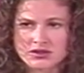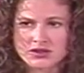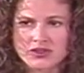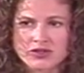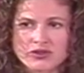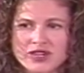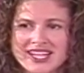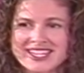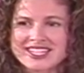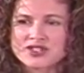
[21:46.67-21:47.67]
Have you ever
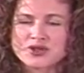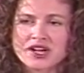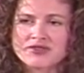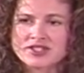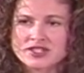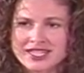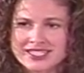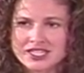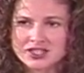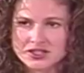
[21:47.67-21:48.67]
had any traffic
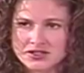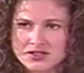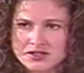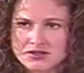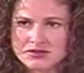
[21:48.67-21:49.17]
citations?